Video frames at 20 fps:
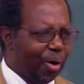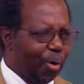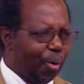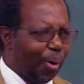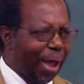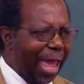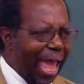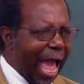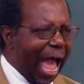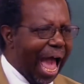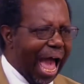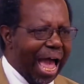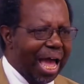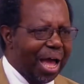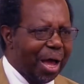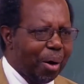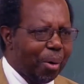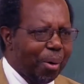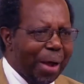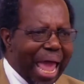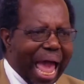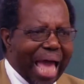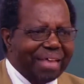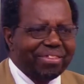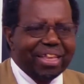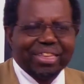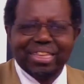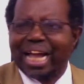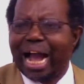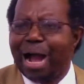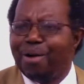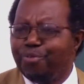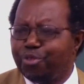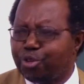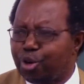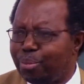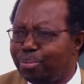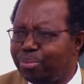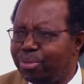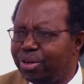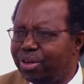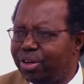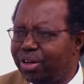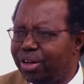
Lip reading: Where has it come from?